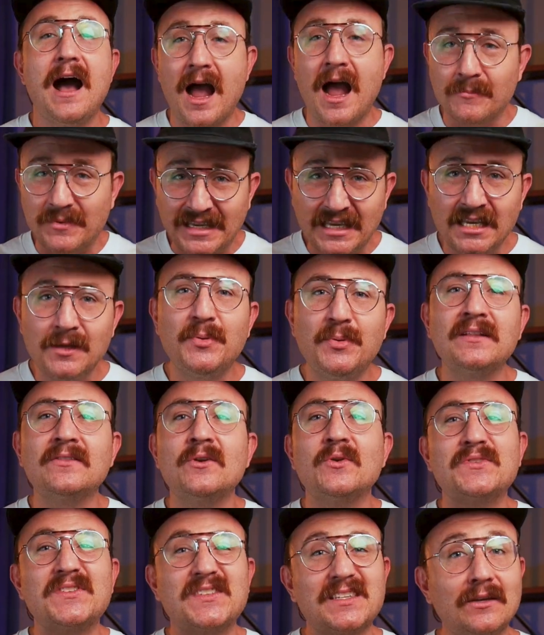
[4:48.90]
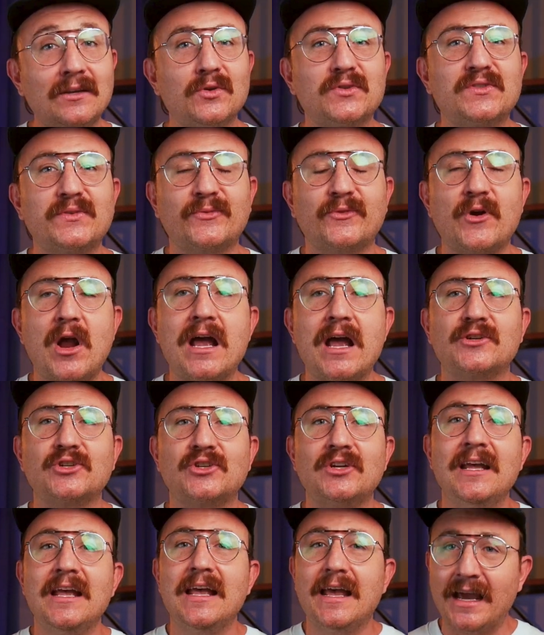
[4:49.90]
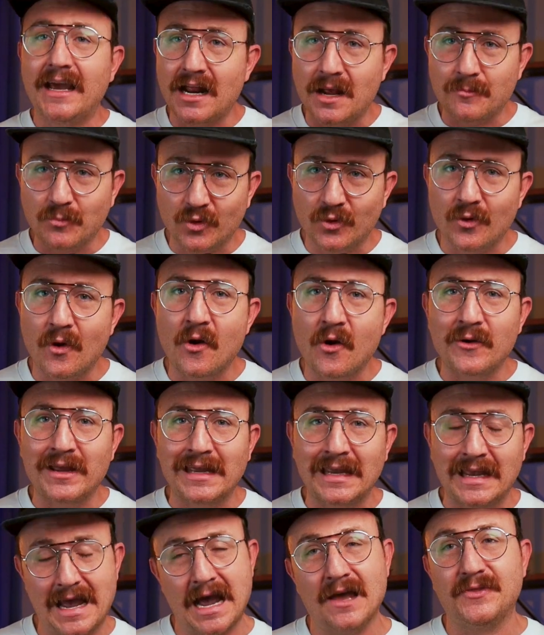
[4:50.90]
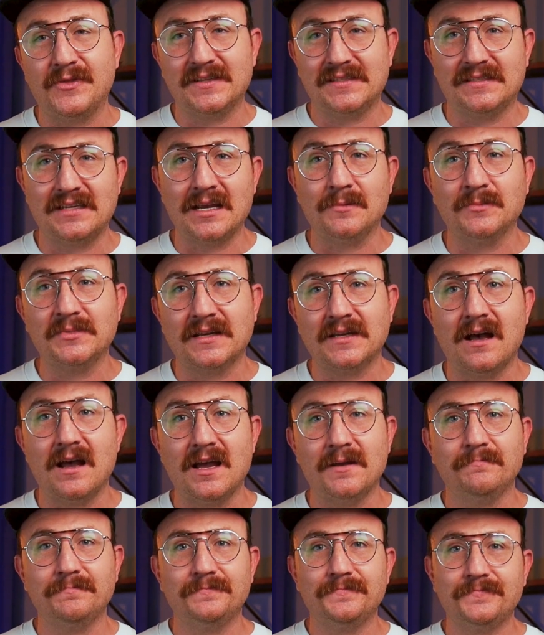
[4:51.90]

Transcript: I'm keeping those skills fresh and I'm growing at the same time.